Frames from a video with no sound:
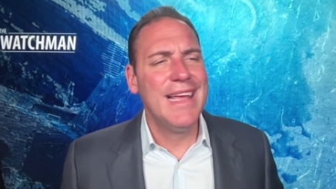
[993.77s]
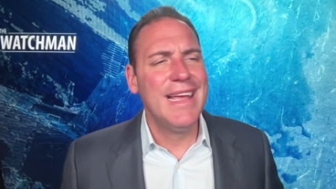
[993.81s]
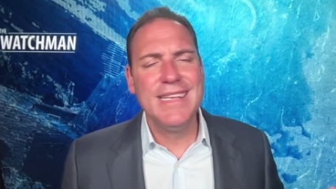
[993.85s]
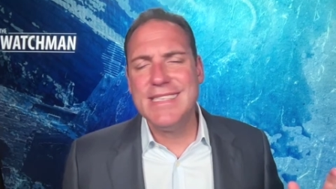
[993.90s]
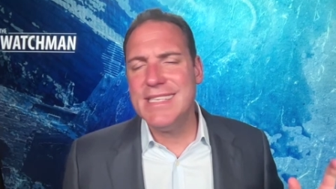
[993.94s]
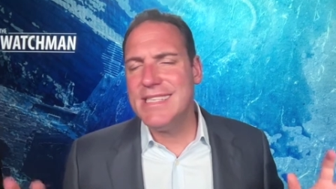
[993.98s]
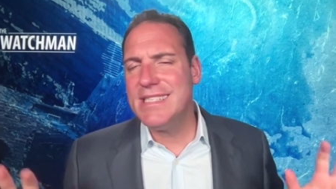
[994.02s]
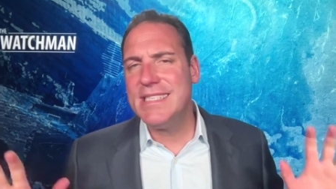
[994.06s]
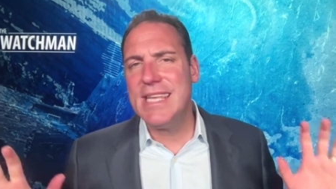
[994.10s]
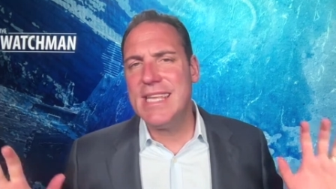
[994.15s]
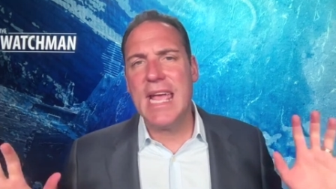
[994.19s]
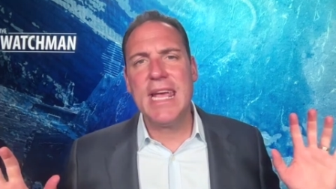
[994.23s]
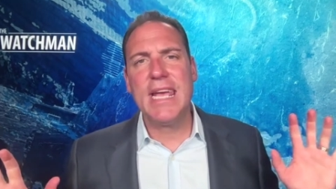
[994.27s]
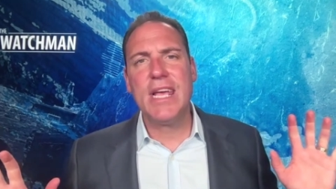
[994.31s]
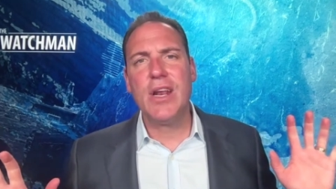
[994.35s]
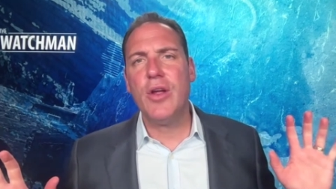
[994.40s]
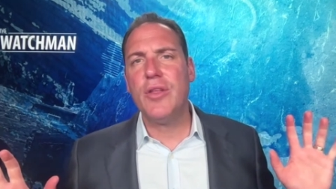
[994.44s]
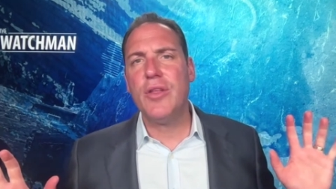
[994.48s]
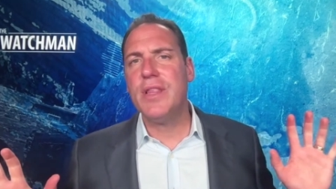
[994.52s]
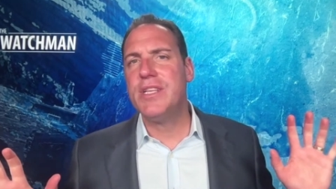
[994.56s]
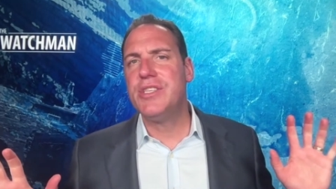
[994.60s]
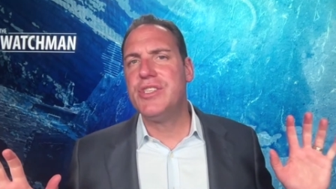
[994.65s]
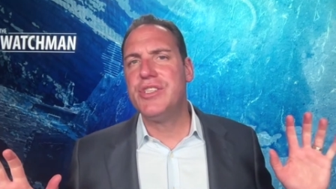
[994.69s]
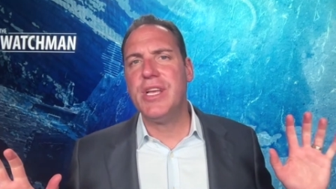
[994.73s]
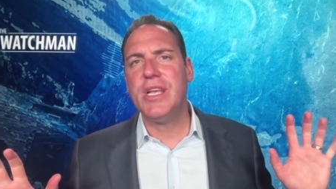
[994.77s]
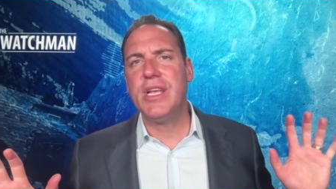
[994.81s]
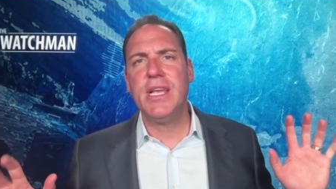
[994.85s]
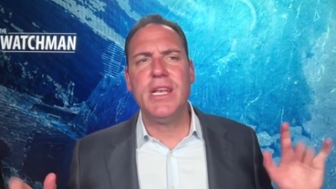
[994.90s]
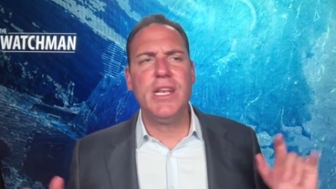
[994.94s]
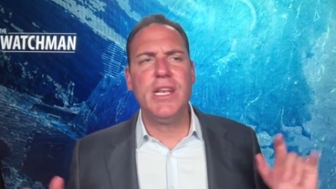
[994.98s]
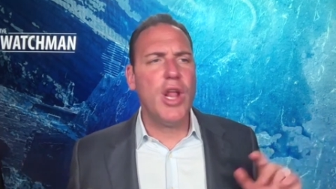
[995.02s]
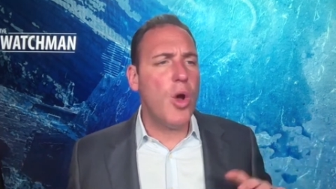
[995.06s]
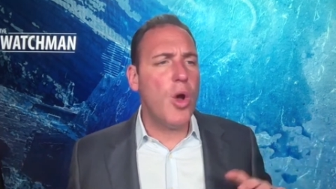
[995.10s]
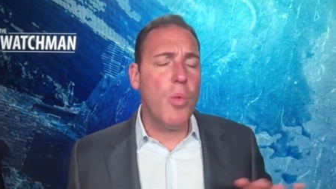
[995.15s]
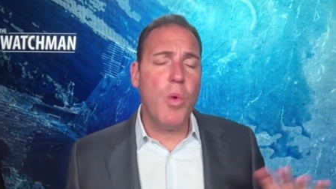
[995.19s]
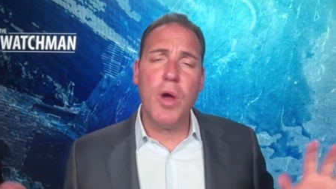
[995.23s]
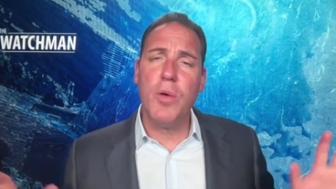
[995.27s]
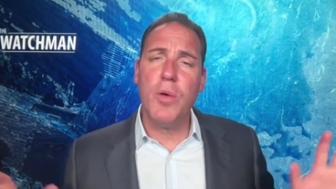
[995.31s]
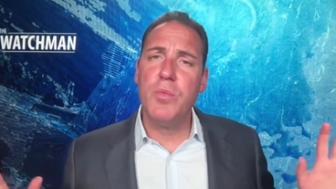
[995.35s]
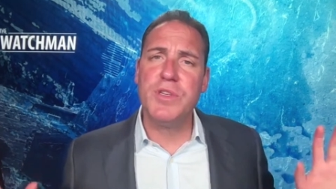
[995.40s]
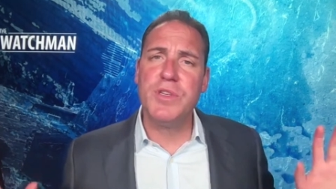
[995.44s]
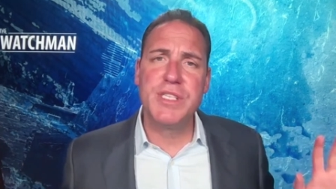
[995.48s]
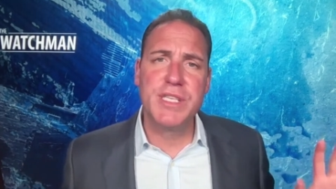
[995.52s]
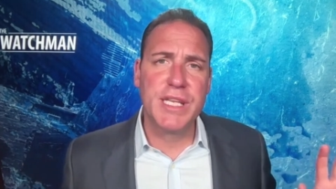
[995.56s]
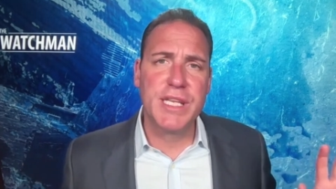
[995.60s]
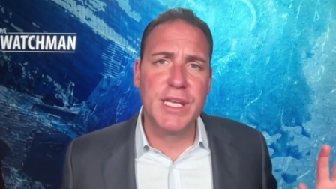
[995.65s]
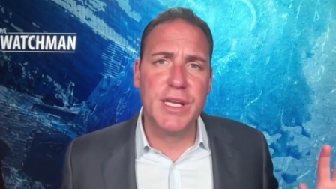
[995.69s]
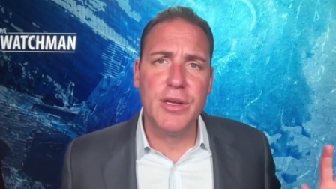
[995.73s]
Just take it on the chin. No one
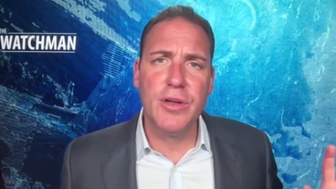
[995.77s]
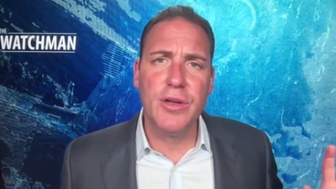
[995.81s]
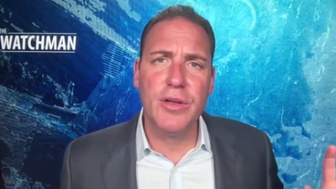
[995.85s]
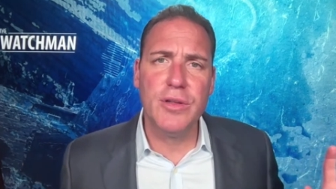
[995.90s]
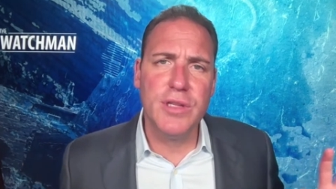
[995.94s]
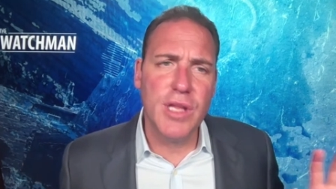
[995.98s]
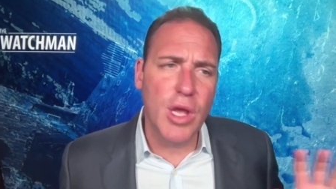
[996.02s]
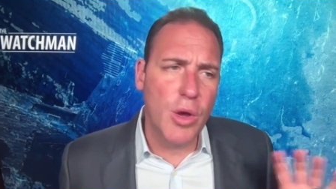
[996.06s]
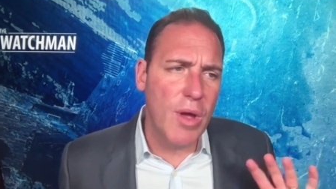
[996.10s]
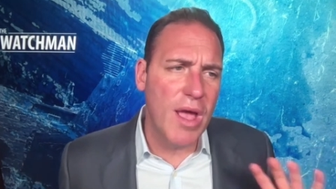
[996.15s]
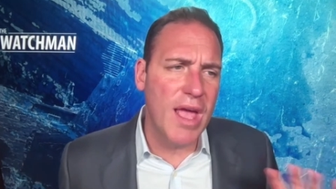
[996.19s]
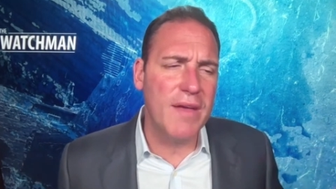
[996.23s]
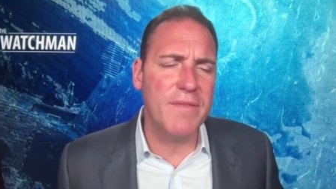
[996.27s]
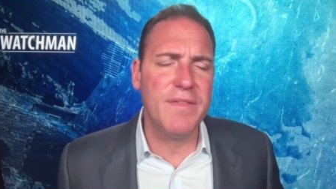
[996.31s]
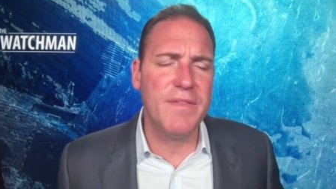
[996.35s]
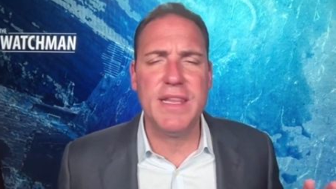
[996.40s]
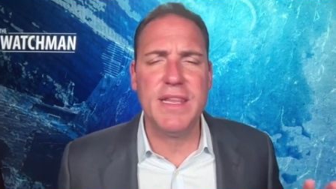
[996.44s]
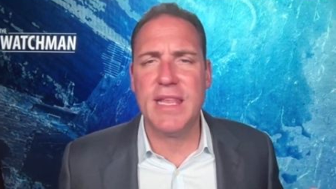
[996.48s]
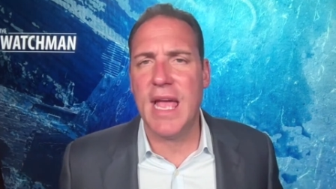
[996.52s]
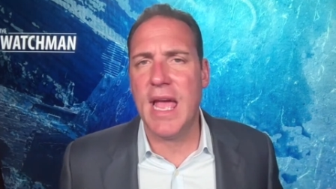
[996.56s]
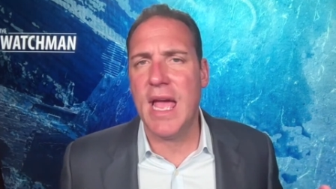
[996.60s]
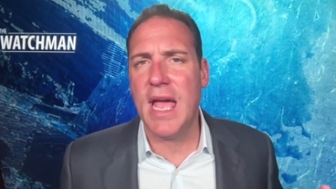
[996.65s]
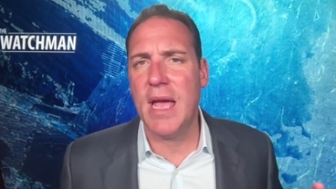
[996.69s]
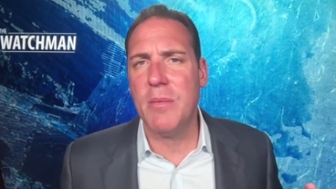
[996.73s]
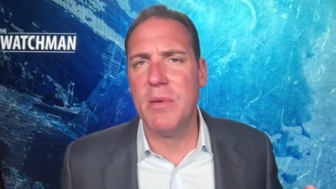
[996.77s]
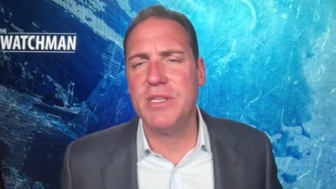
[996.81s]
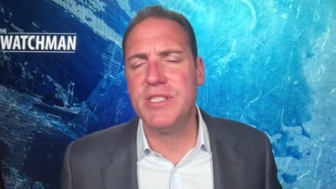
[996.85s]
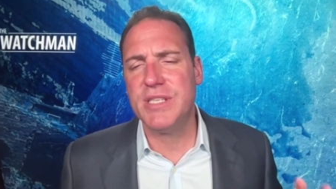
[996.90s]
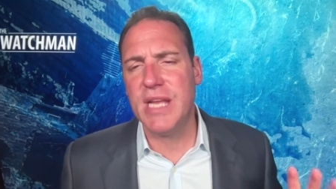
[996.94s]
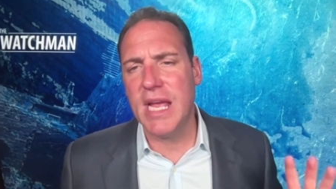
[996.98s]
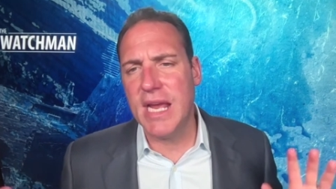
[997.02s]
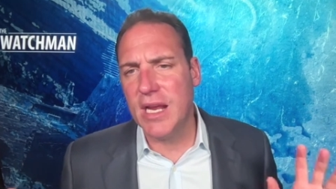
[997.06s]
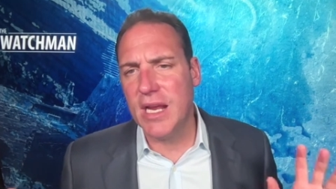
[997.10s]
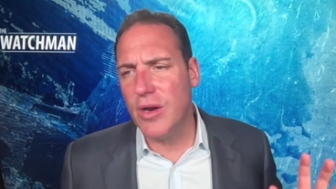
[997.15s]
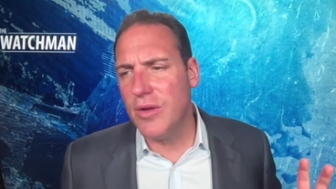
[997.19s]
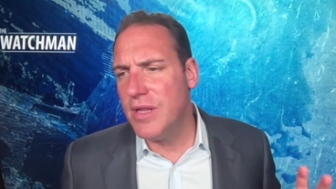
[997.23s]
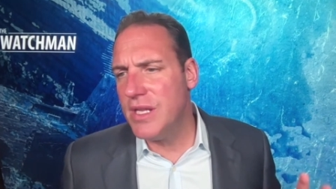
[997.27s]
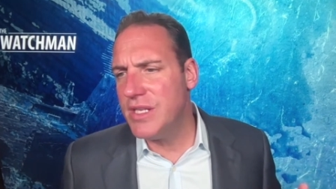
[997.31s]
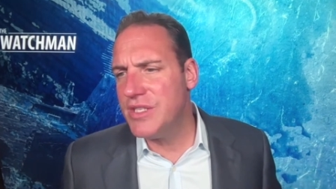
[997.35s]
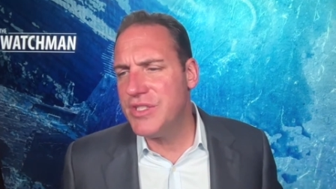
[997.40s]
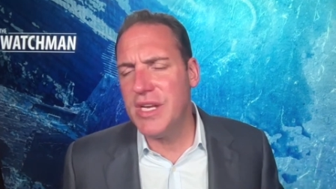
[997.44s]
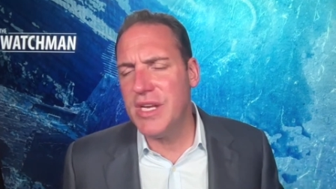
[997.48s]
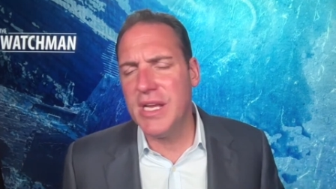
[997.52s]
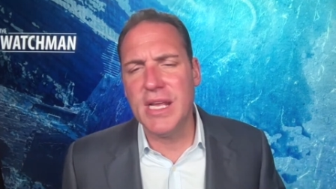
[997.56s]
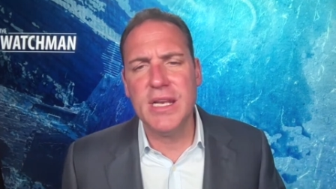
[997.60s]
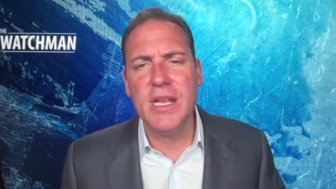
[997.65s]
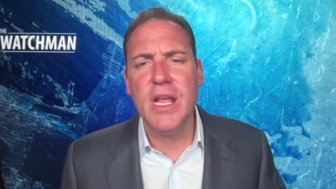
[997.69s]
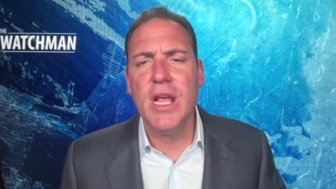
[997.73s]
was killed, no heavy damage. Take it on the
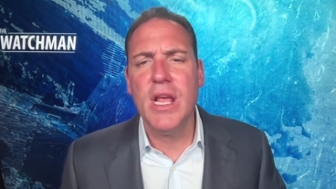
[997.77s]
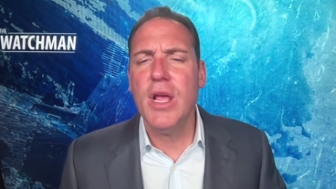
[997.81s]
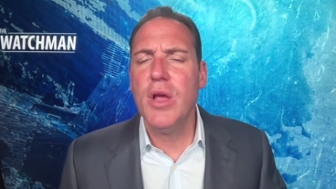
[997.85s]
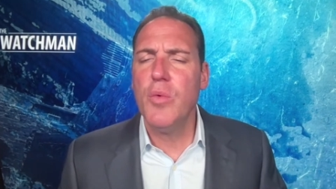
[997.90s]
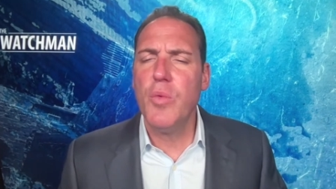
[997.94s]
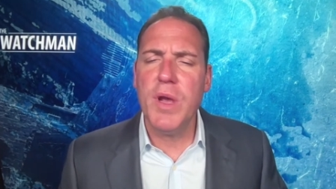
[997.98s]
chin.